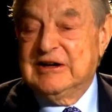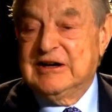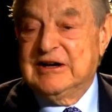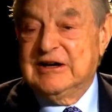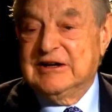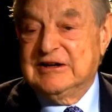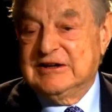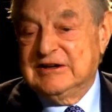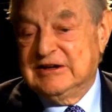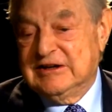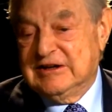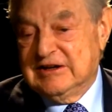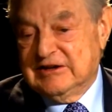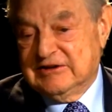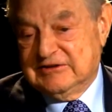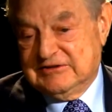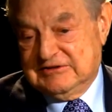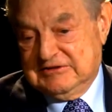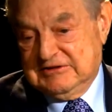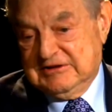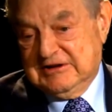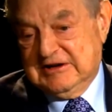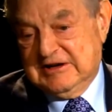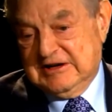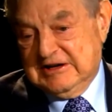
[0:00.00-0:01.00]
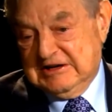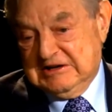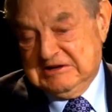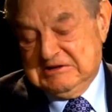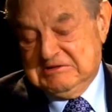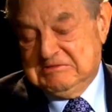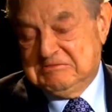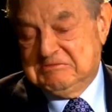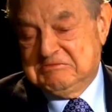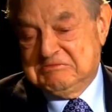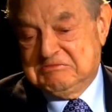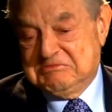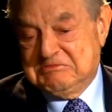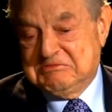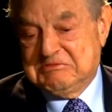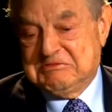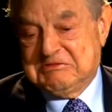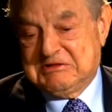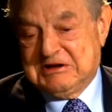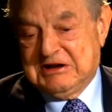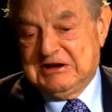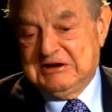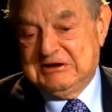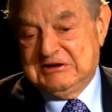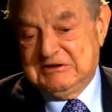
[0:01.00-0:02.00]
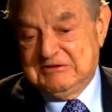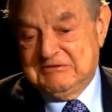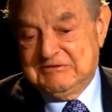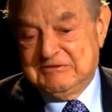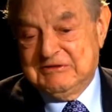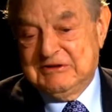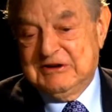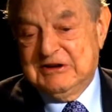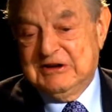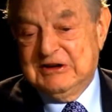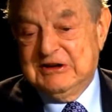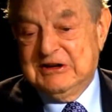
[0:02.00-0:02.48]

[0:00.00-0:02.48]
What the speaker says: and it has really kind of